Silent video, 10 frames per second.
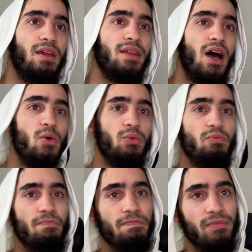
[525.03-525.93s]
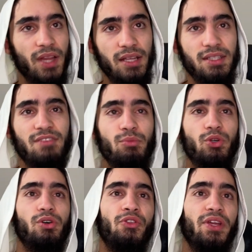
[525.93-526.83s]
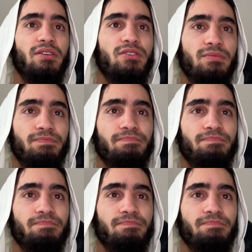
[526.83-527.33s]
Now, let's give more context.